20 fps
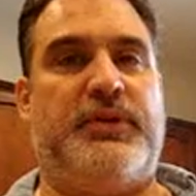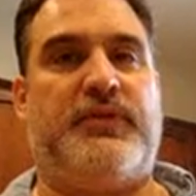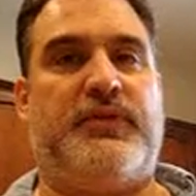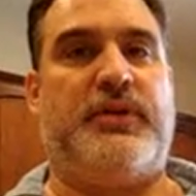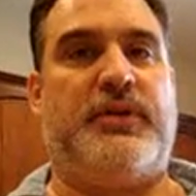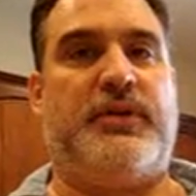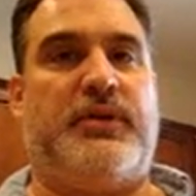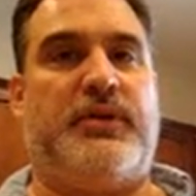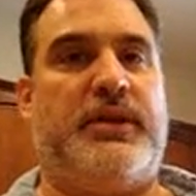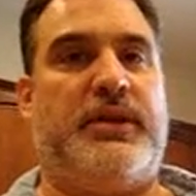
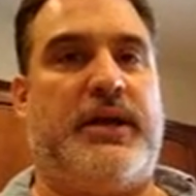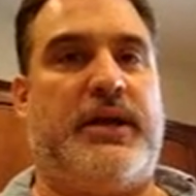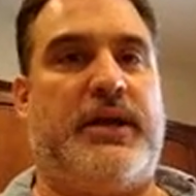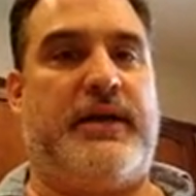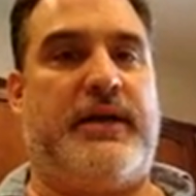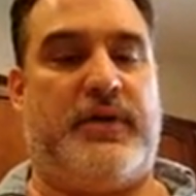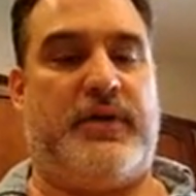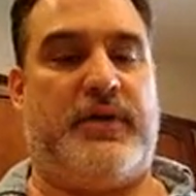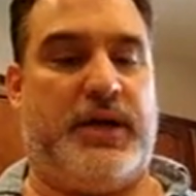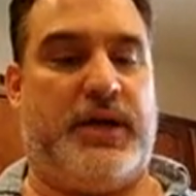if they
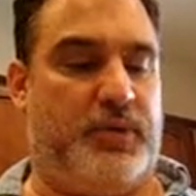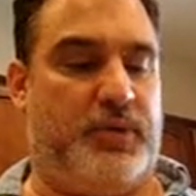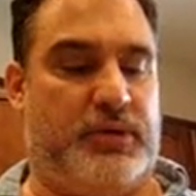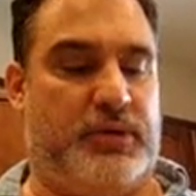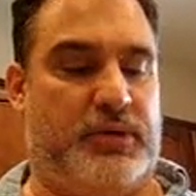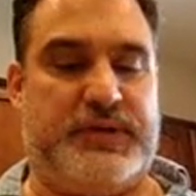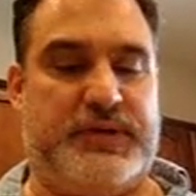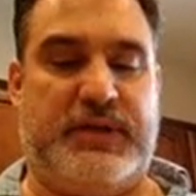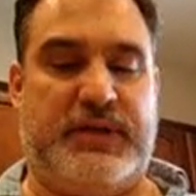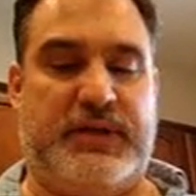have a
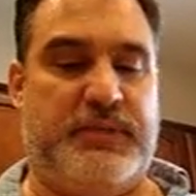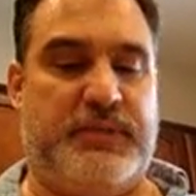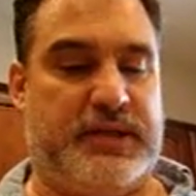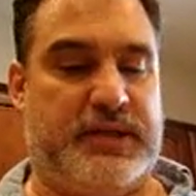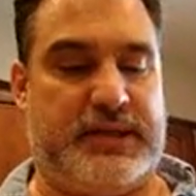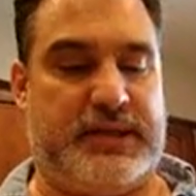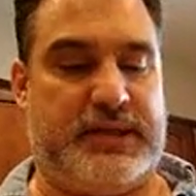hypoglycemic